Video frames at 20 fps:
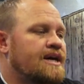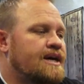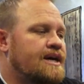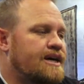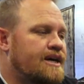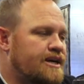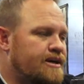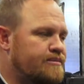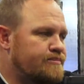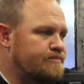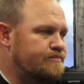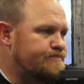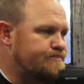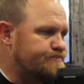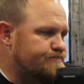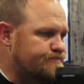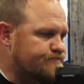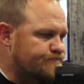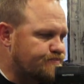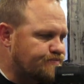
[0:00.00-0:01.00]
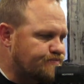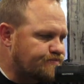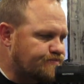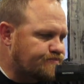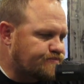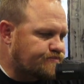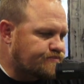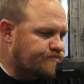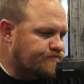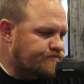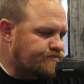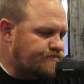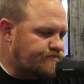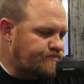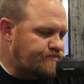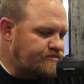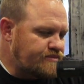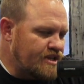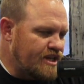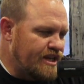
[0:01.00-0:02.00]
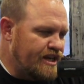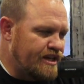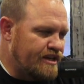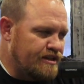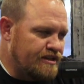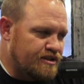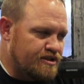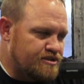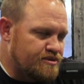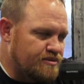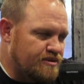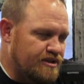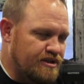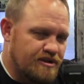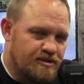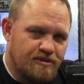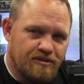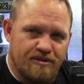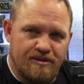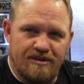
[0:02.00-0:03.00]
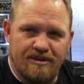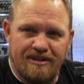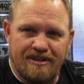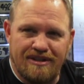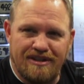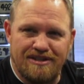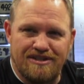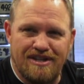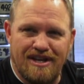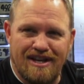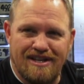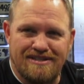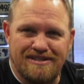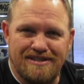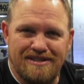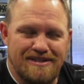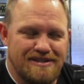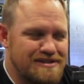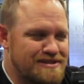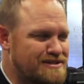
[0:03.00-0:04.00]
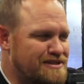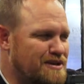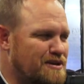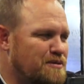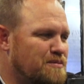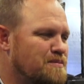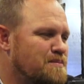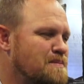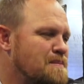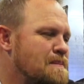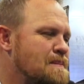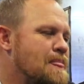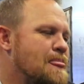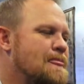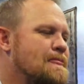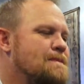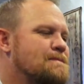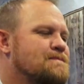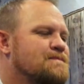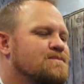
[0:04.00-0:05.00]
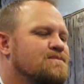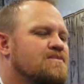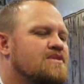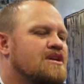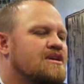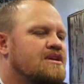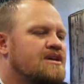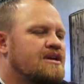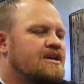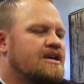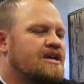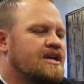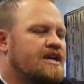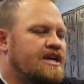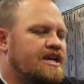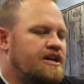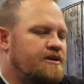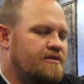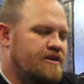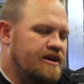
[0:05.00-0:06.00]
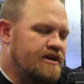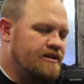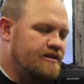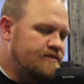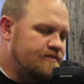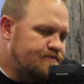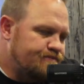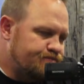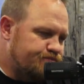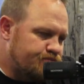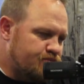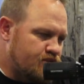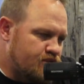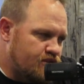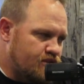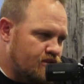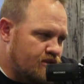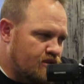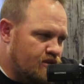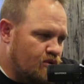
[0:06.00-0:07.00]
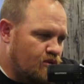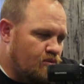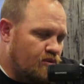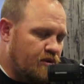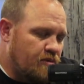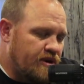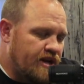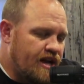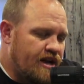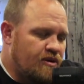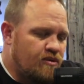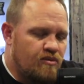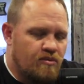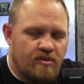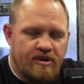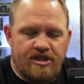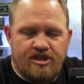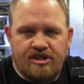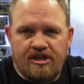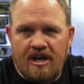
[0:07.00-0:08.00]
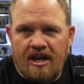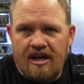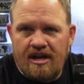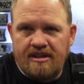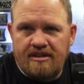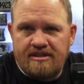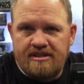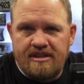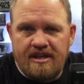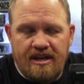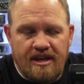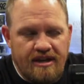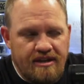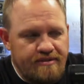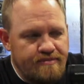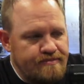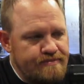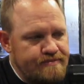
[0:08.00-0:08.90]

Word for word: Um, and it looks really cool in a chassis. So anyway, we went out, we shot, uh,